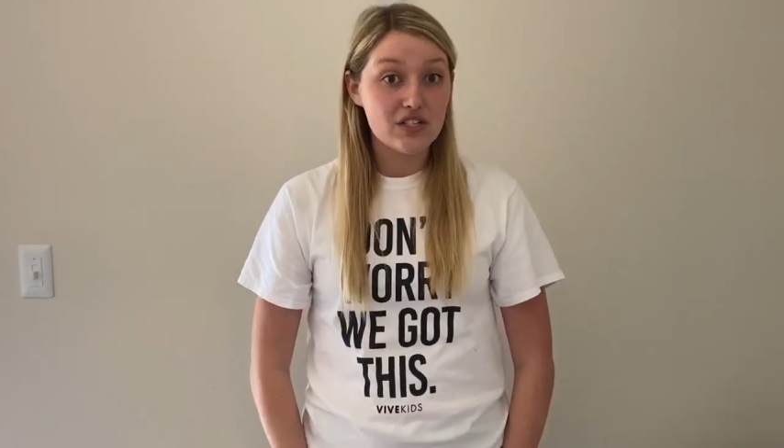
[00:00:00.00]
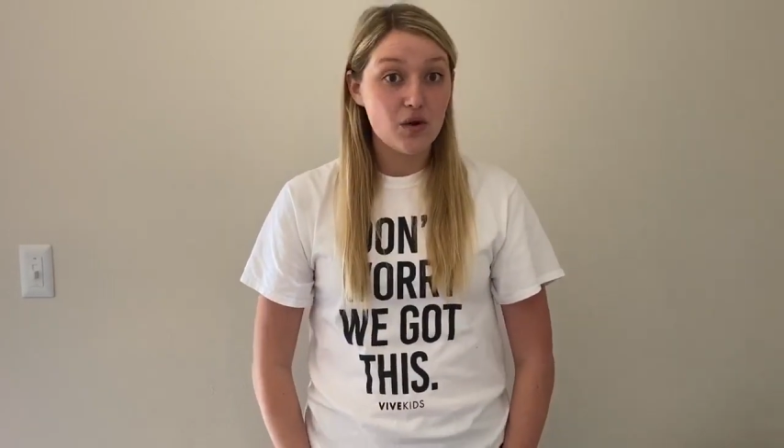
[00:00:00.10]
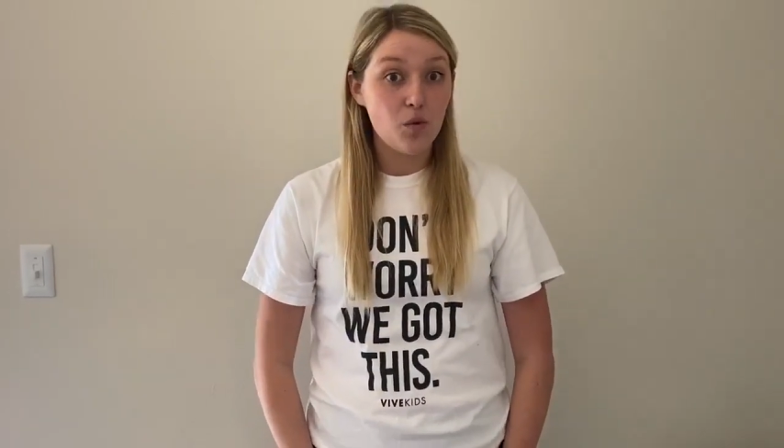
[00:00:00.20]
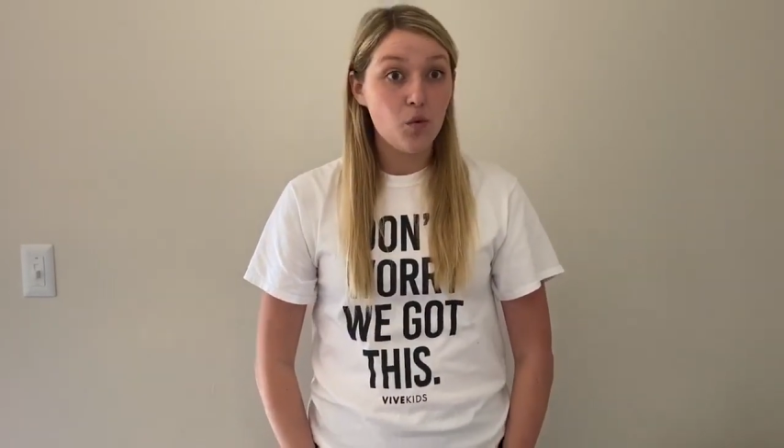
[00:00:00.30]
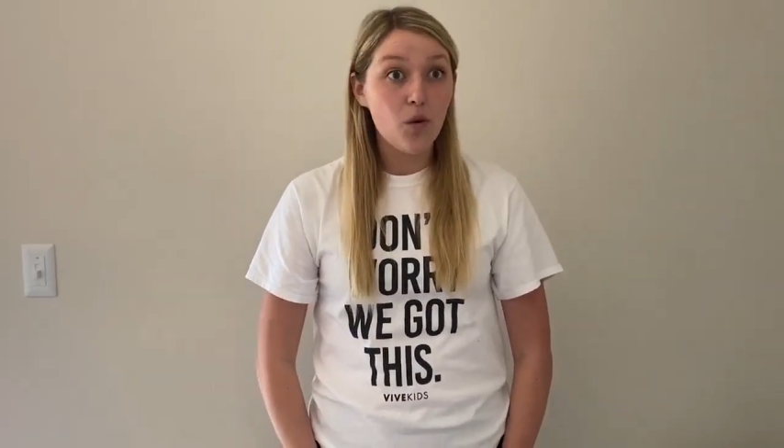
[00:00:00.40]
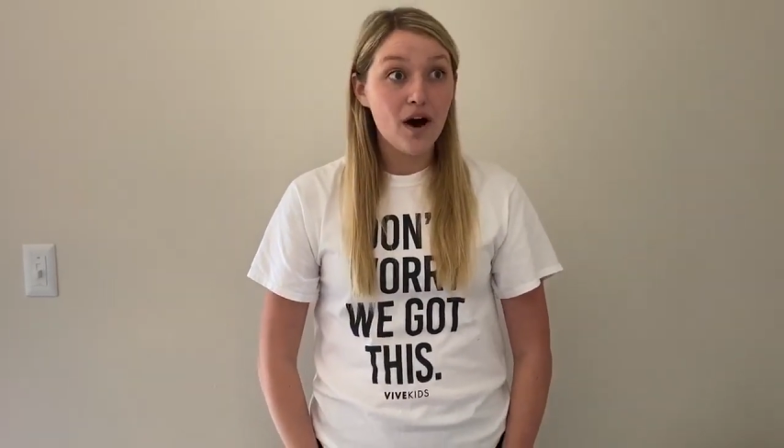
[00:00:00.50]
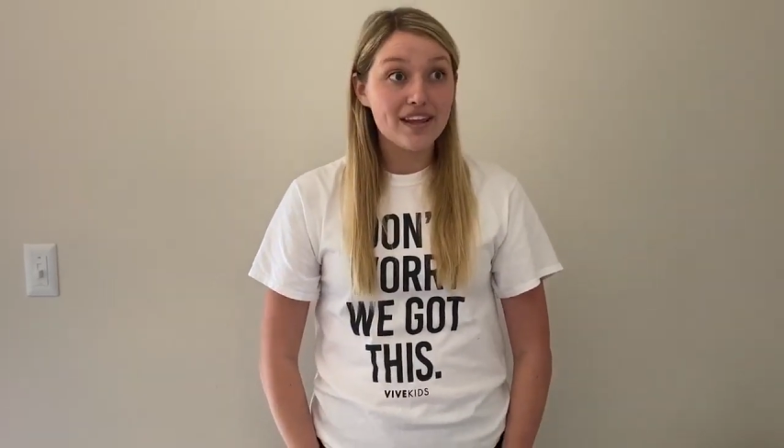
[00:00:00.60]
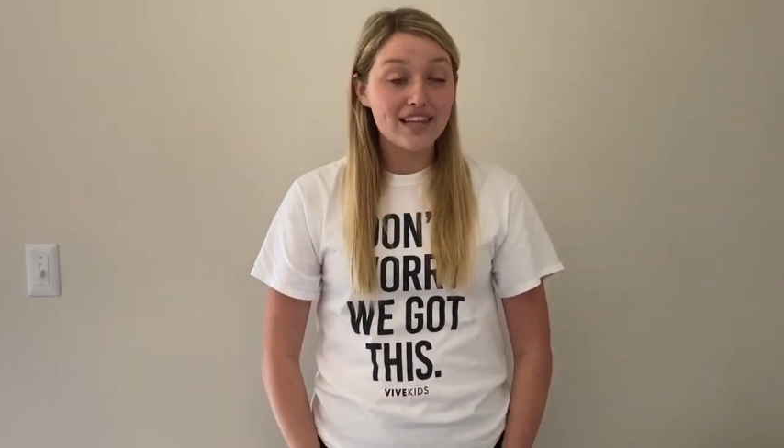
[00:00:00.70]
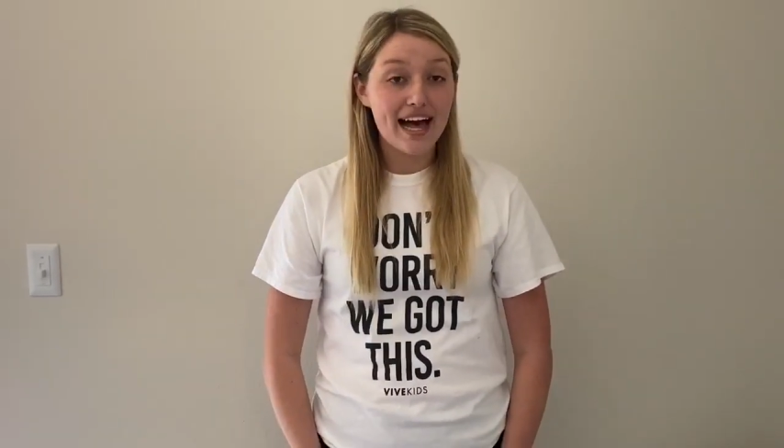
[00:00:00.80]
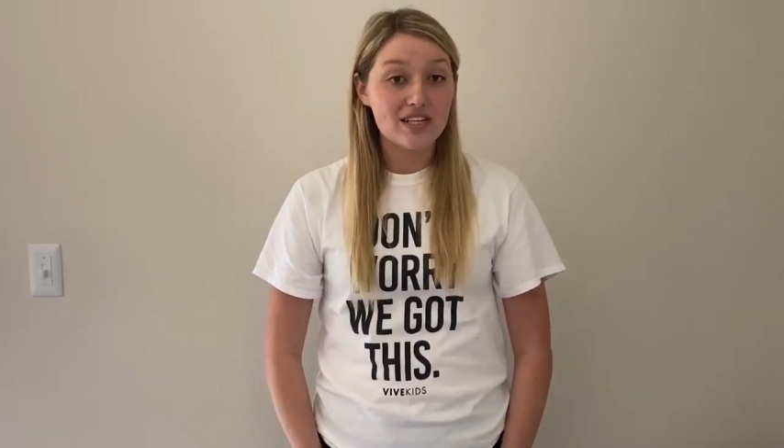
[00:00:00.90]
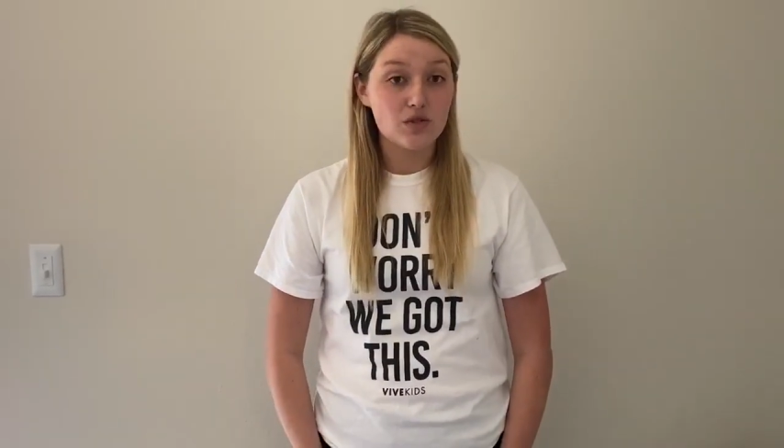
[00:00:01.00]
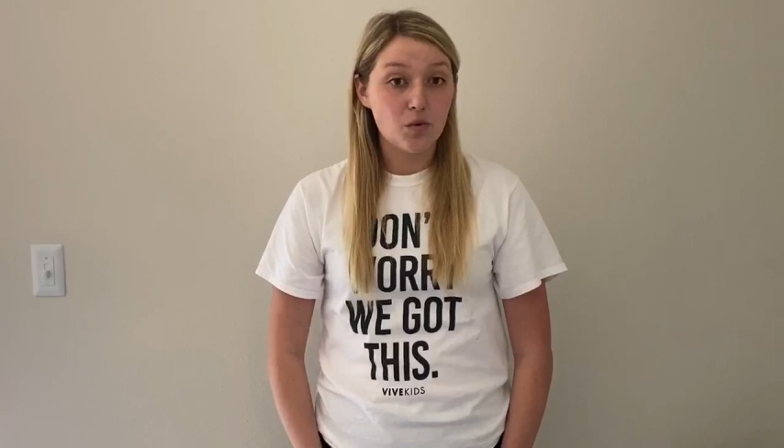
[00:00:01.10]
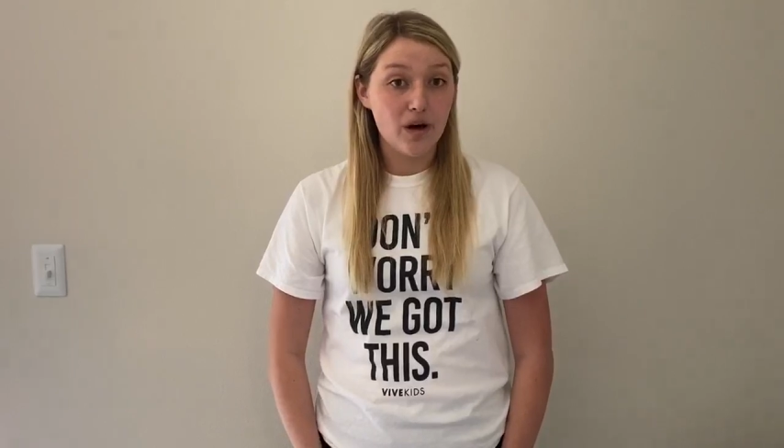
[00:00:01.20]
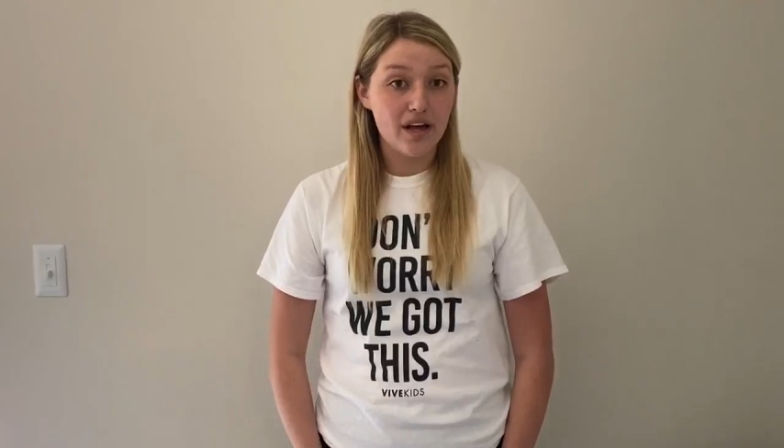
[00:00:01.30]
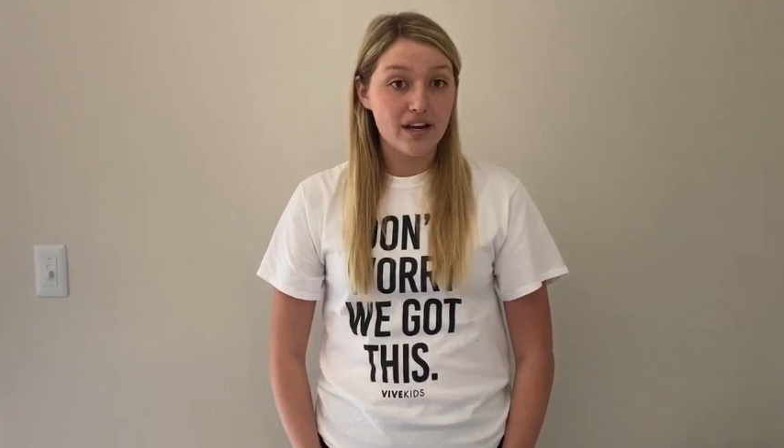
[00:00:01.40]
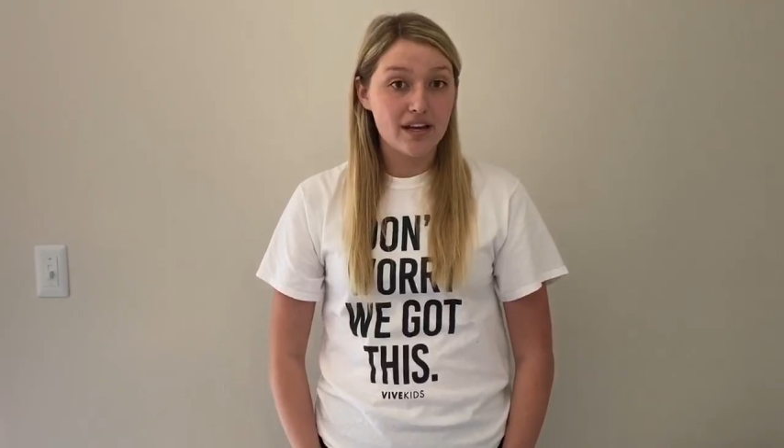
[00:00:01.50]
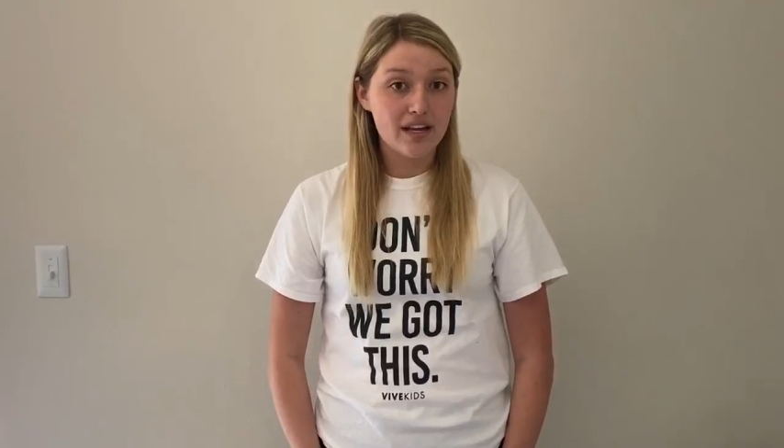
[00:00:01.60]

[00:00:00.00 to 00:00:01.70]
do one last one.